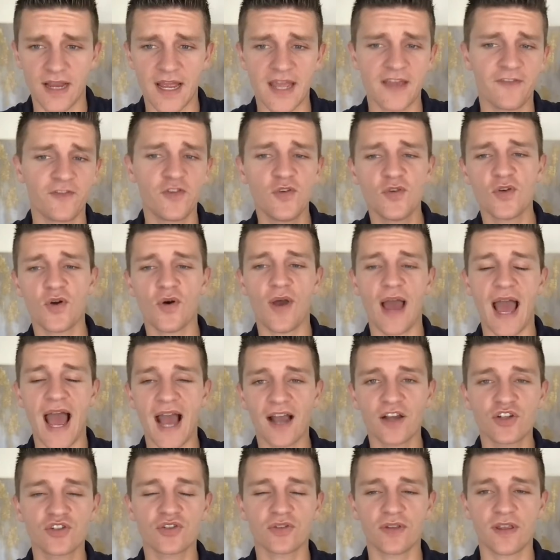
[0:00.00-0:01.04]
If you don't
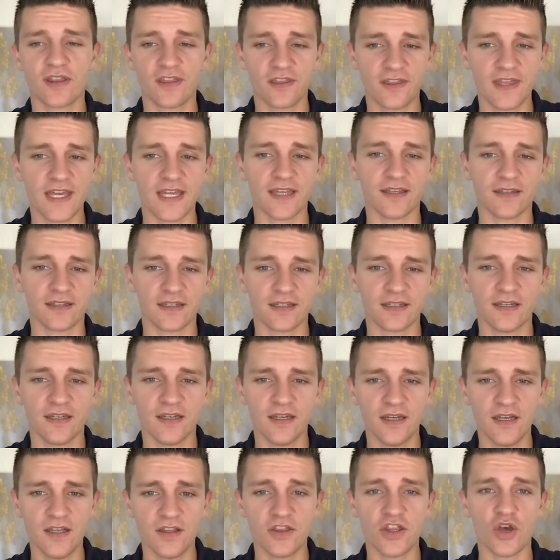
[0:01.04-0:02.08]
actually think
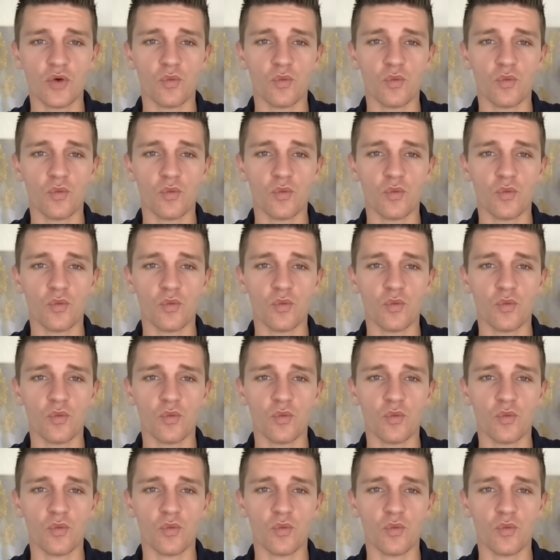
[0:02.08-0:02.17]
that